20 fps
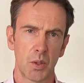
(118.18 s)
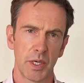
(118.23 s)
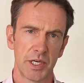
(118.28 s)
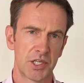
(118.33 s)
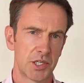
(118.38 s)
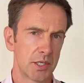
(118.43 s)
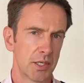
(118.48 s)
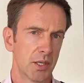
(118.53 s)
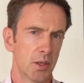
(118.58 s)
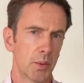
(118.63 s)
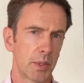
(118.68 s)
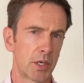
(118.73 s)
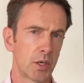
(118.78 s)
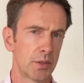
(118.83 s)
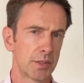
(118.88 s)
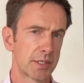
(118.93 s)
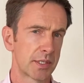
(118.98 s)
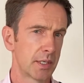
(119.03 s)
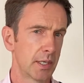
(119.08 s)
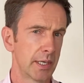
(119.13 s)
a question that we're
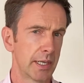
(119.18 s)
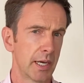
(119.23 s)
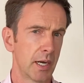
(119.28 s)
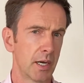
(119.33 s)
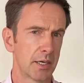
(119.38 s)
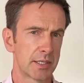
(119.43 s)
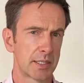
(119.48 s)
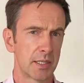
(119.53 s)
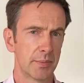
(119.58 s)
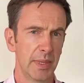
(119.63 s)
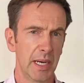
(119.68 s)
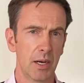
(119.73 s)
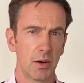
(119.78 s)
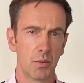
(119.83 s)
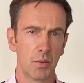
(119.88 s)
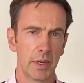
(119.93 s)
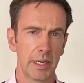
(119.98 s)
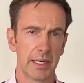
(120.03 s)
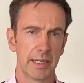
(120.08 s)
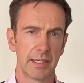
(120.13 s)
constantly asked about
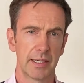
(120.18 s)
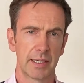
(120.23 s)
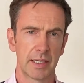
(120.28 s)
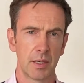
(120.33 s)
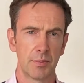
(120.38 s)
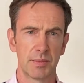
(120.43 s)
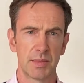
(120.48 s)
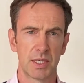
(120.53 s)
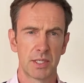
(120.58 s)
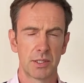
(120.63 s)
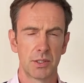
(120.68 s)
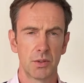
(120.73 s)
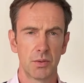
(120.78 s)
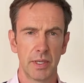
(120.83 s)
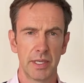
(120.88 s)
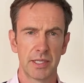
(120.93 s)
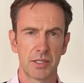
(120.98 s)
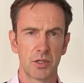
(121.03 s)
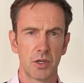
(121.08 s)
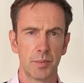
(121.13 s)
when it comes to
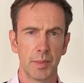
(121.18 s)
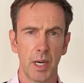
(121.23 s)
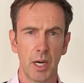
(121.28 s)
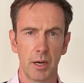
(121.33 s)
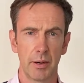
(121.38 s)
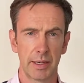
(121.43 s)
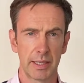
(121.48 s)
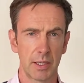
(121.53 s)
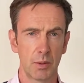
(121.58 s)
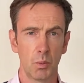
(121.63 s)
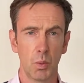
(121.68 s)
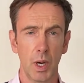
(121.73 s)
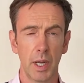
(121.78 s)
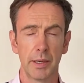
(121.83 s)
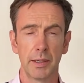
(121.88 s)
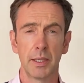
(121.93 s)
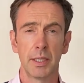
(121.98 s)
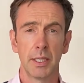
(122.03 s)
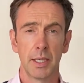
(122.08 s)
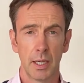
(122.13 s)
interim hiring. And
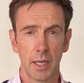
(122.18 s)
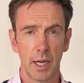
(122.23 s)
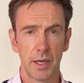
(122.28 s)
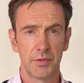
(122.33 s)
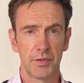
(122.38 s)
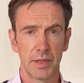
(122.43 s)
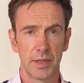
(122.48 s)
one, I